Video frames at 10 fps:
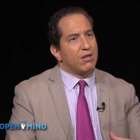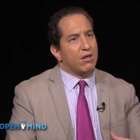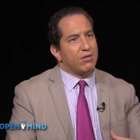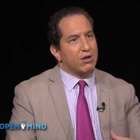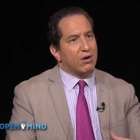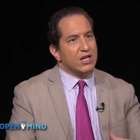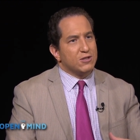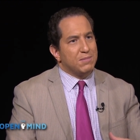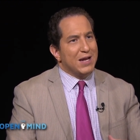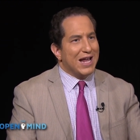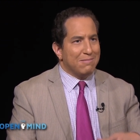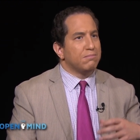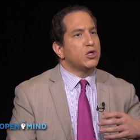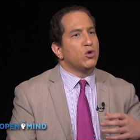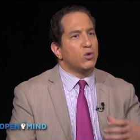uh, there has been a
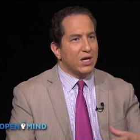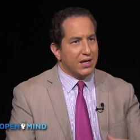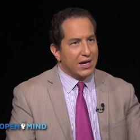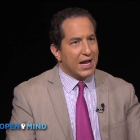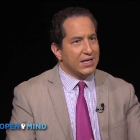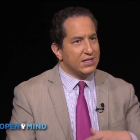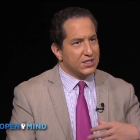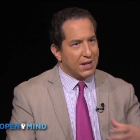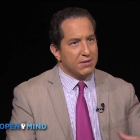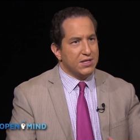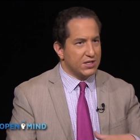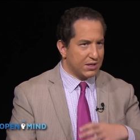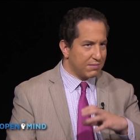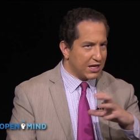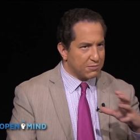muted
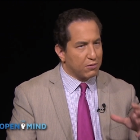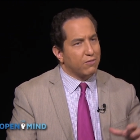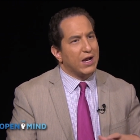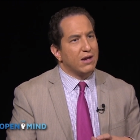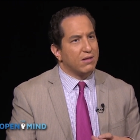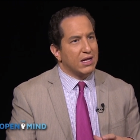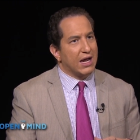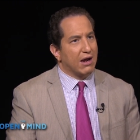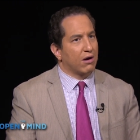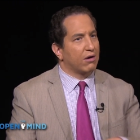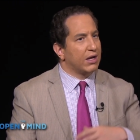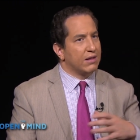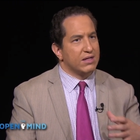anti-Semitism that's pervaded the air in